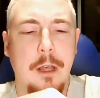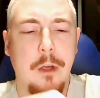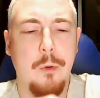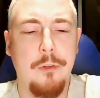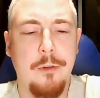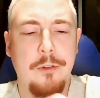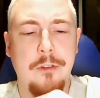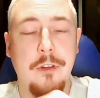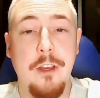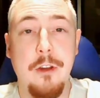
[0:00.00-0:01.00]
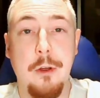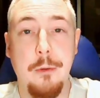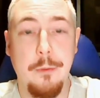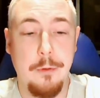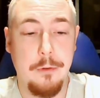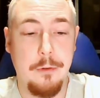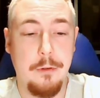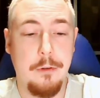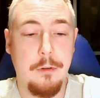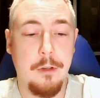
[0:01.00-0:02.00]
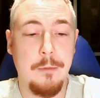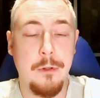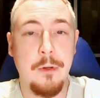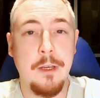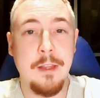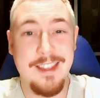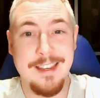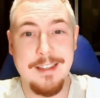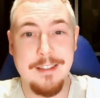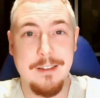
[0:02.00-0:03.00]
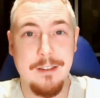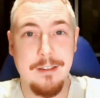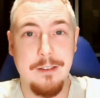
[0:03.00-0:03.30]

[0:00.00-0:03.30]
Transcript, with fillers: Also, just so you know, I'm doing this